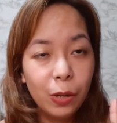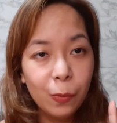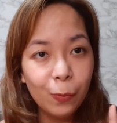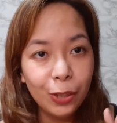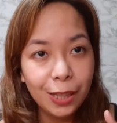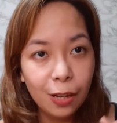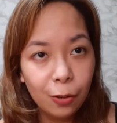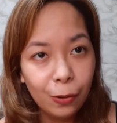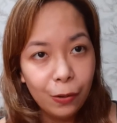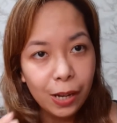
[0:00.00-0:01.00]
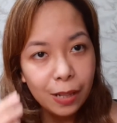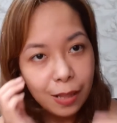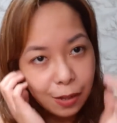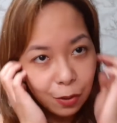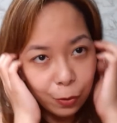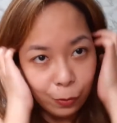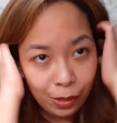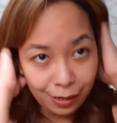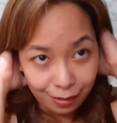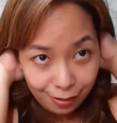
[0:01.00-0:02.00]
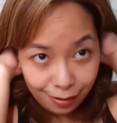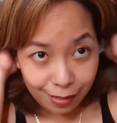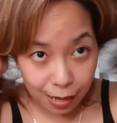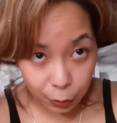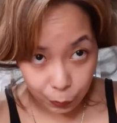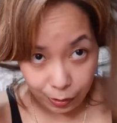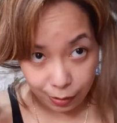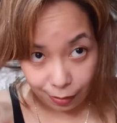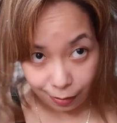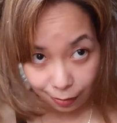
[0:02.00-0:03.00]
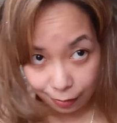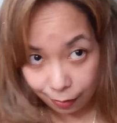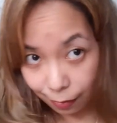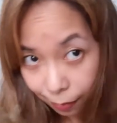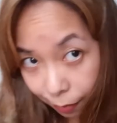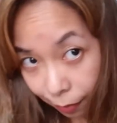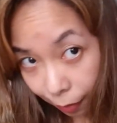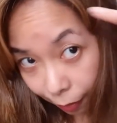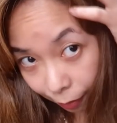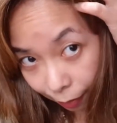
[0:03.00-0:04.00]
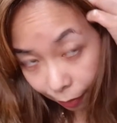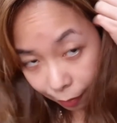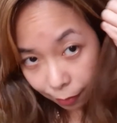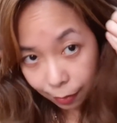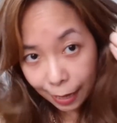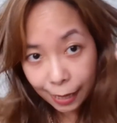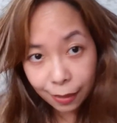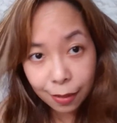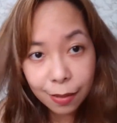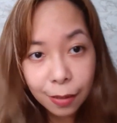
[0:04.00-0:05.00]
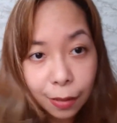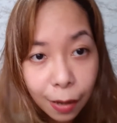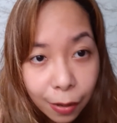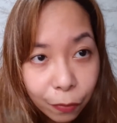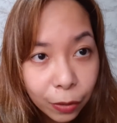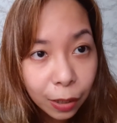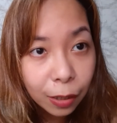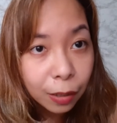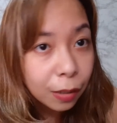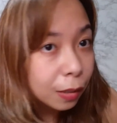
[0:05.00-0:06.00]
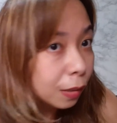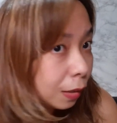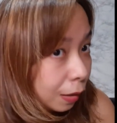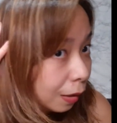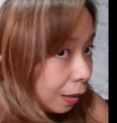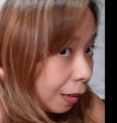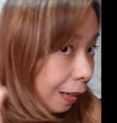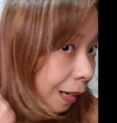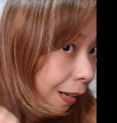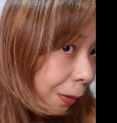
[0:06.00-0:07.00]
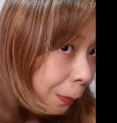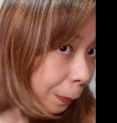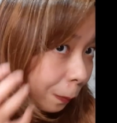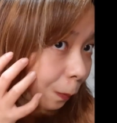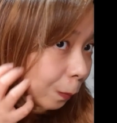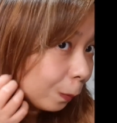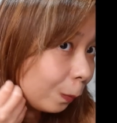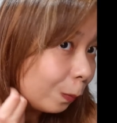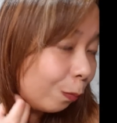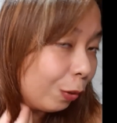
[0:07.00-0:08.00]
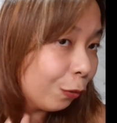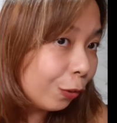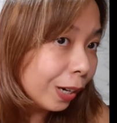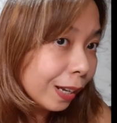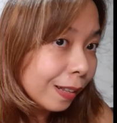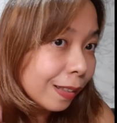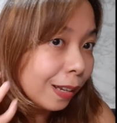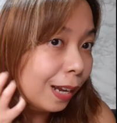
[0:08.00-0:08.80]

pa yung punta ko? I think so. This is actually the uh, lightest that I've gone. Um, before kasi